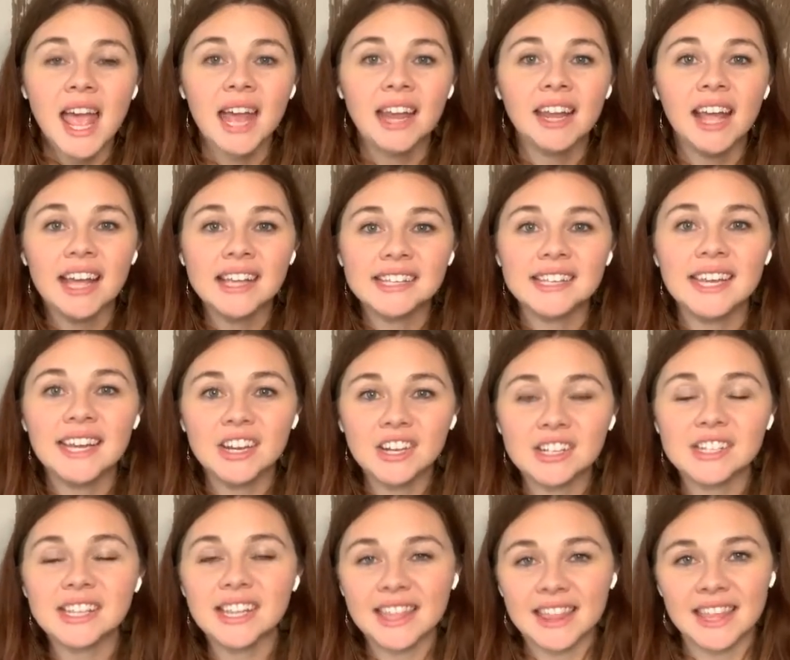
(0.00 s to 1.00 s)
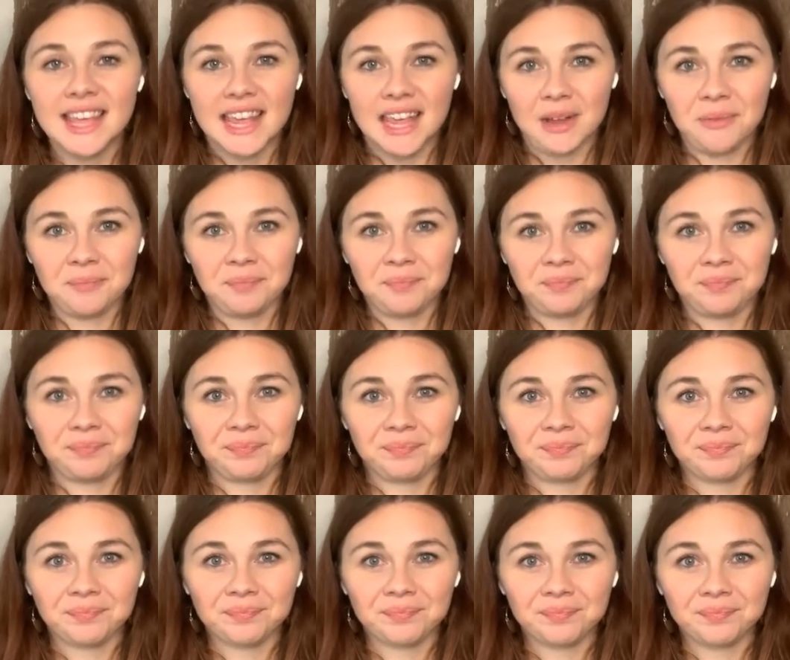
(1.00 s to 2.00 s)
And guys, here's the thing.
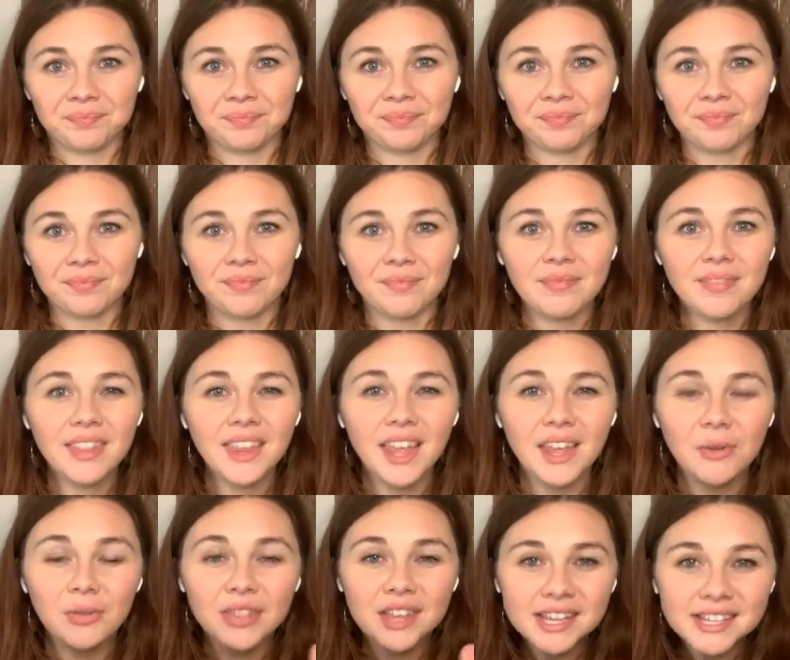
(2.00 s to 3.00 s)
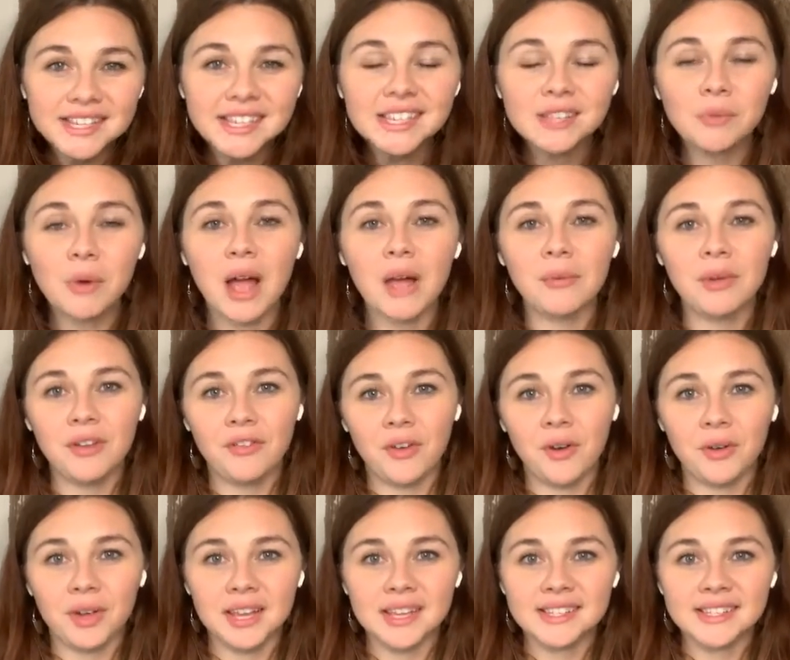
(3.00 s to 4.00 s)
This is why we
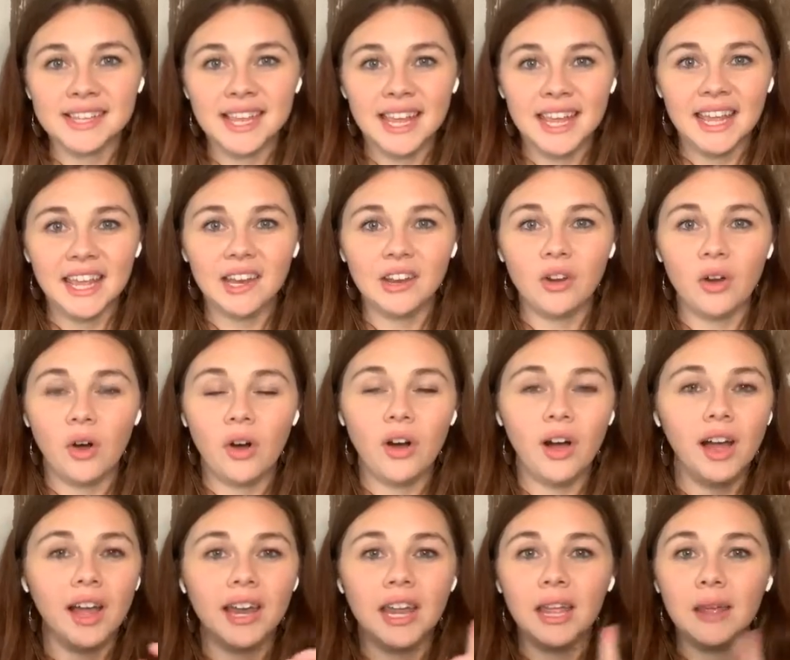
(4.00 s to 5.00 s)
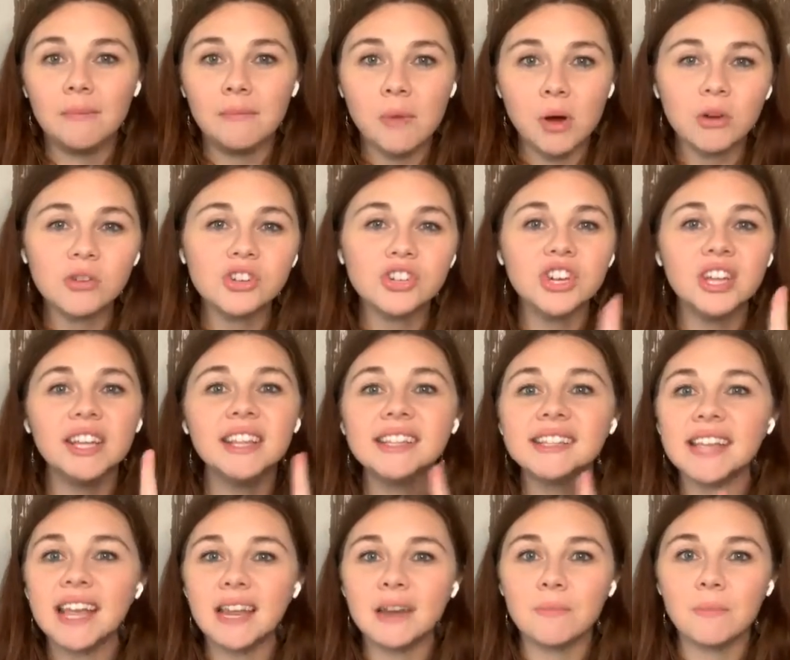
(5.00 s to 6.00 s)
focus in on
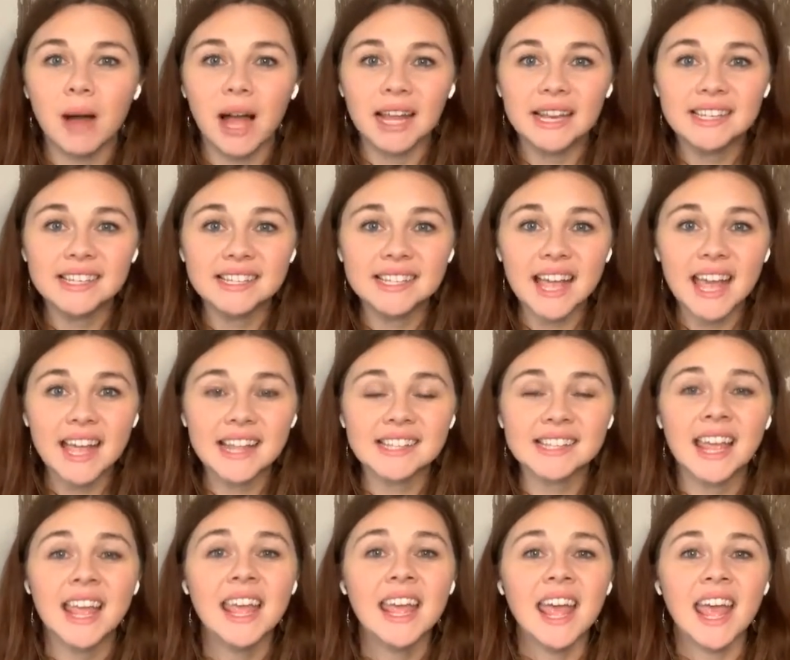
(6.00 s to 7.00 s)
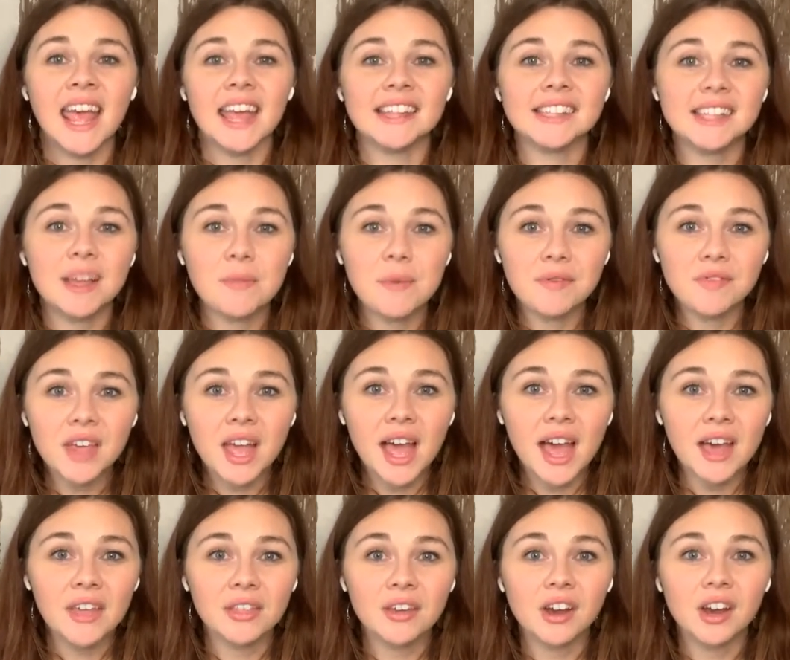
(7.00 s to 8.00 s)
emotions and mindsets and some of the
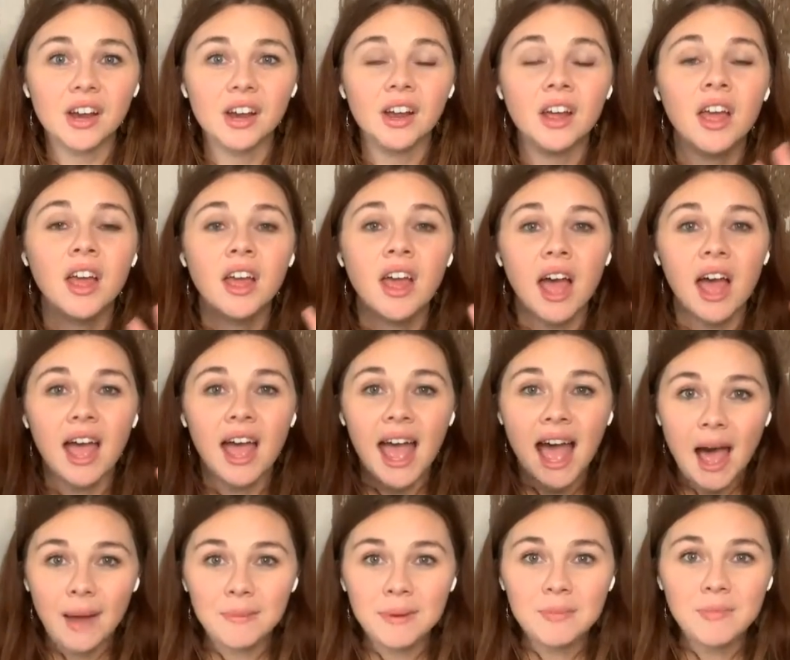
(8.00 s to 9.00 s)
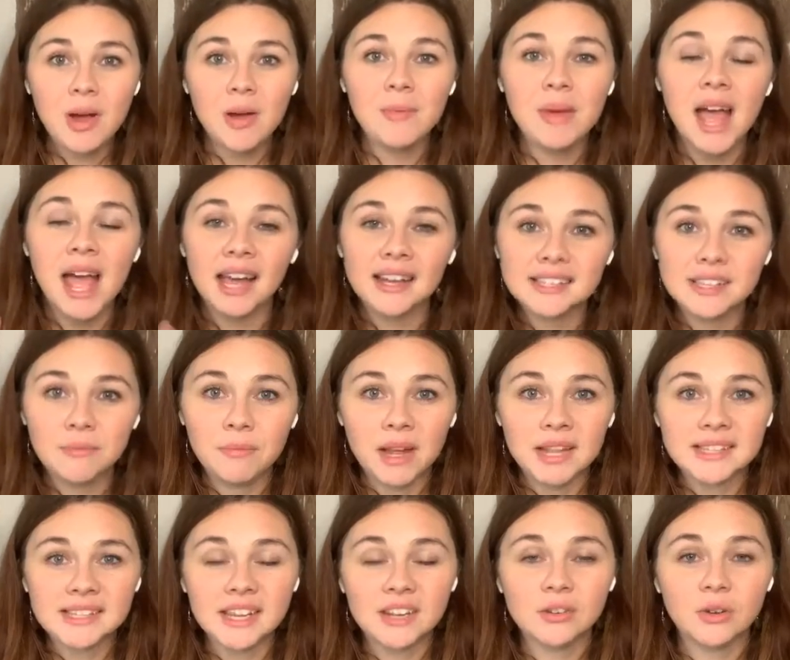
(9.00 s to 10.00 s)
other Happy Mom hacks and
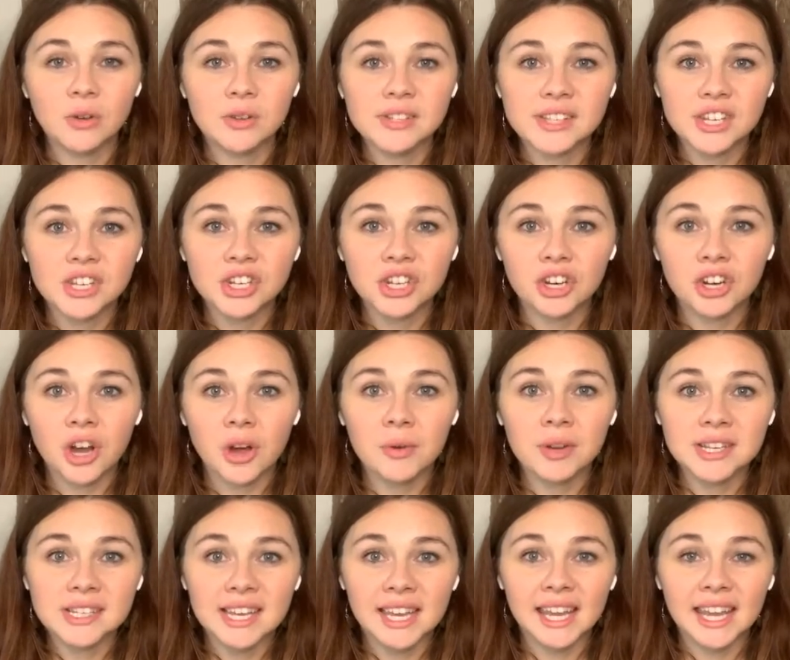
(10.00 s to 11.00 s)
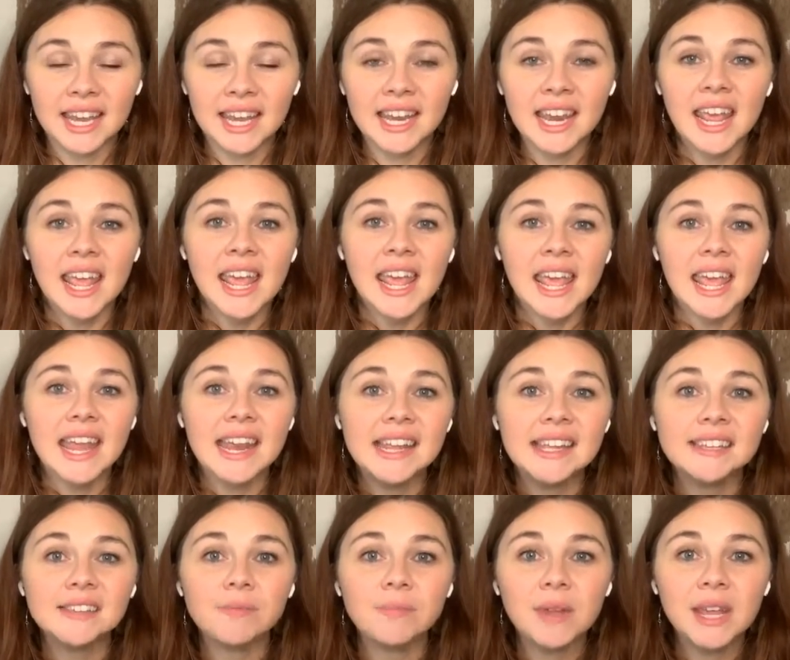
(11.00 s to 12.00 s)
mindset tools that you're going to get. It
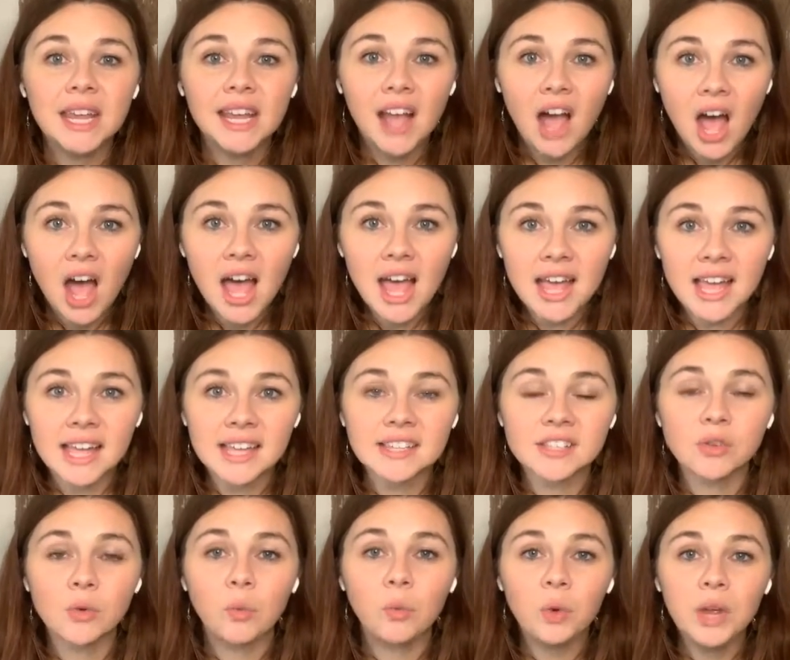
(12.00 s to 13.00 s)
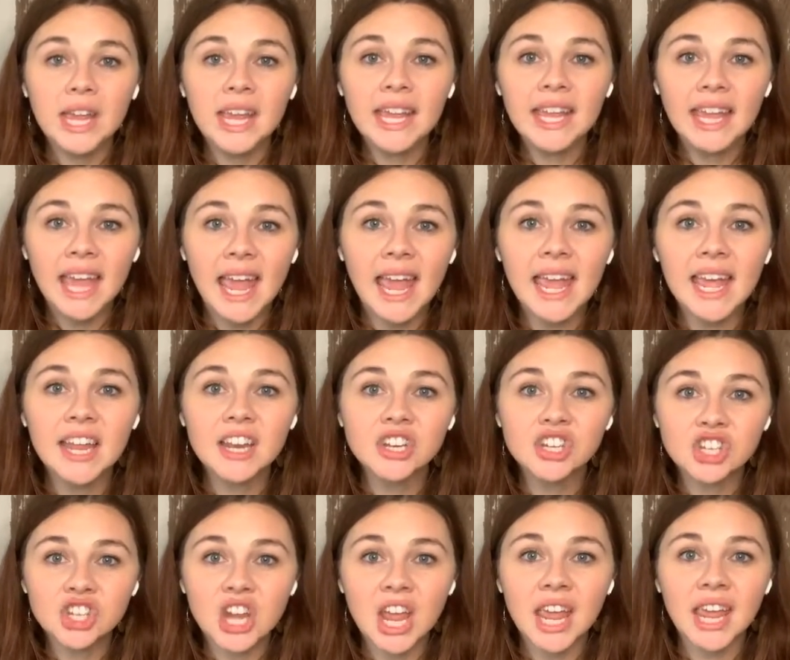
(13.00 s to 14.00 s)
is because we can
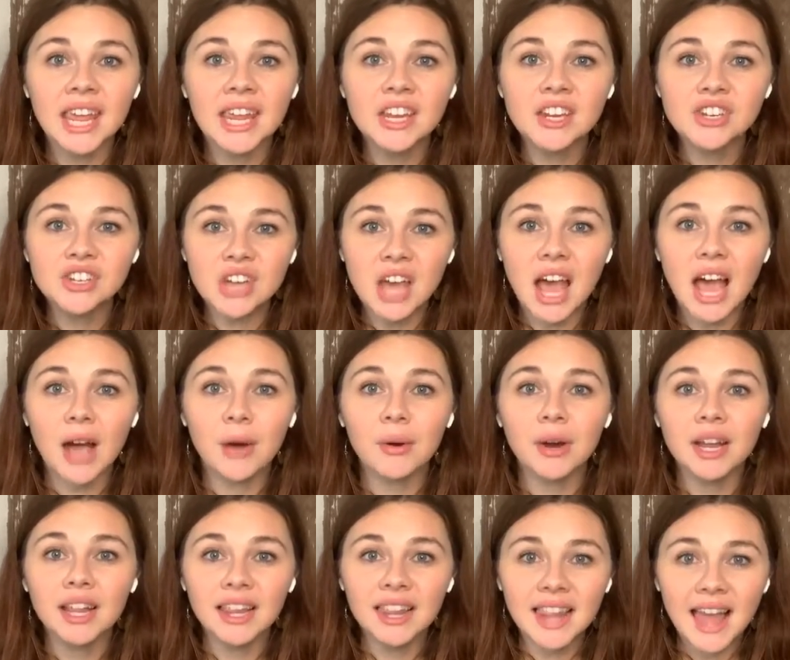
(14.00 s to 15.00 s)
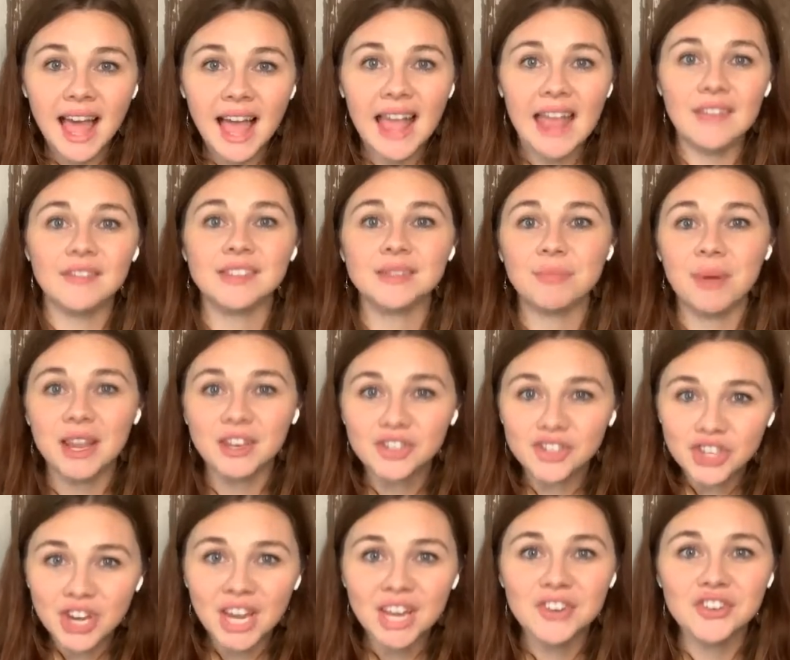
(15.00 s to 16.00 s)
change our lives by
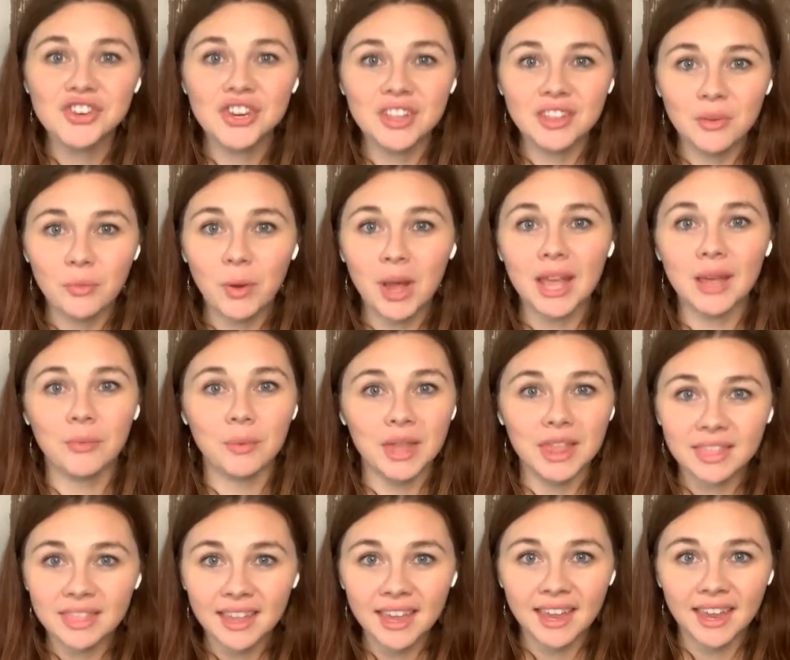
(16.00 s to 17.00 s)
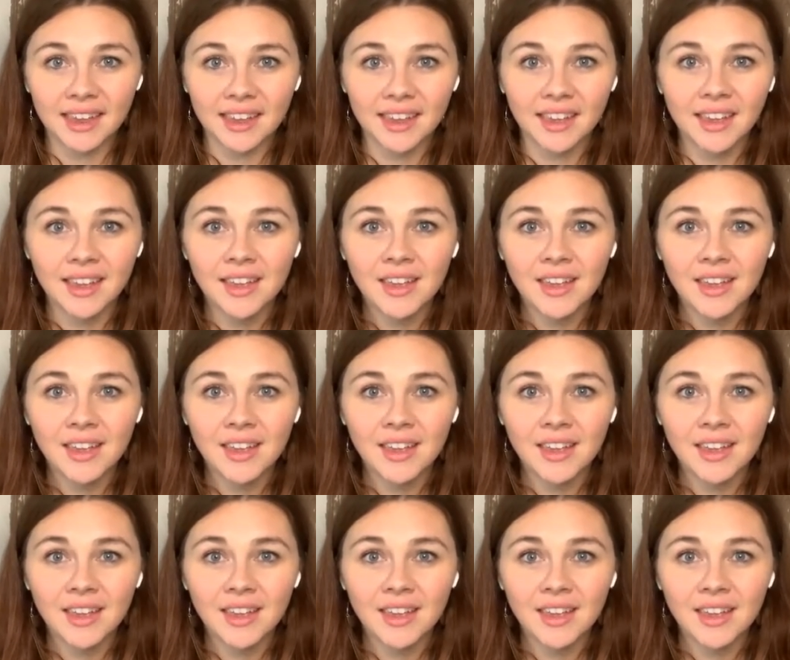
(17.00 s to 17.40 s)
changing the way we think.